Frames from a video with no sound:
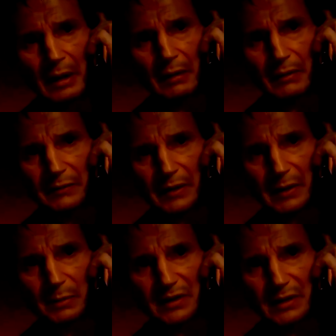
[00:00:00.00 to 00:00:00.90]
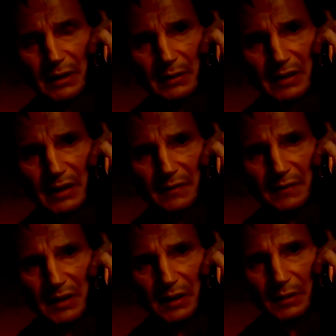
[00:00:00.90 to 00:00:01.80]
a very particular set
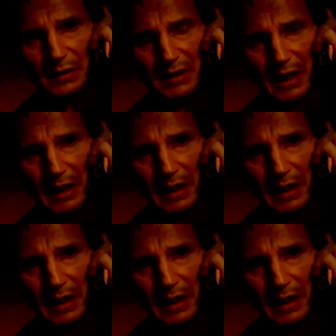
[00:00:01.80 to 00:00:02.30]
of skills.